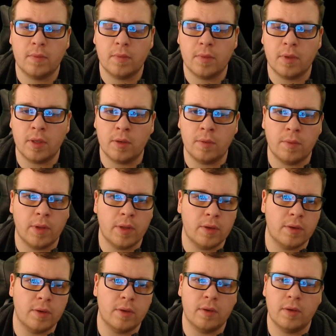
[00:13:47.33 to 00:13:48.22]
and
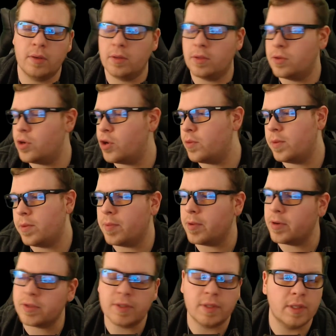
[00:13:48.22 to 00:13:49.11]
whether you know me
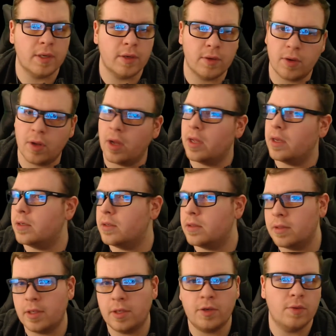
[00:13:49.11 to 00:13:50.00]
personally or not,
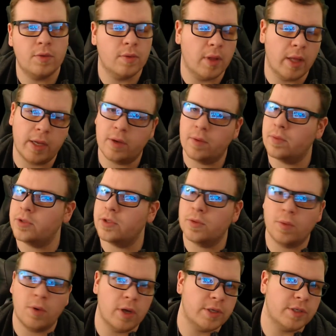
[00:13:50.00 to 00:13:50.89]
and you like what
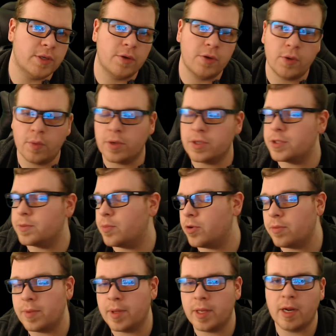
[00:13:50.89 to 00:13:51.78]
you're watching or you want to
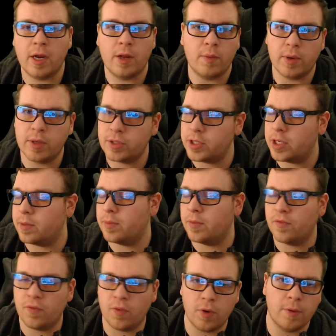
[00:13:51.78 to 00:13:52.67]
support me in any way, shape,
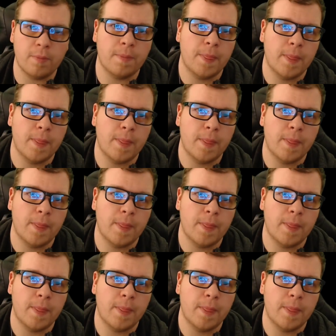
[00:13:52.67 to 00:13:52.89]
or form,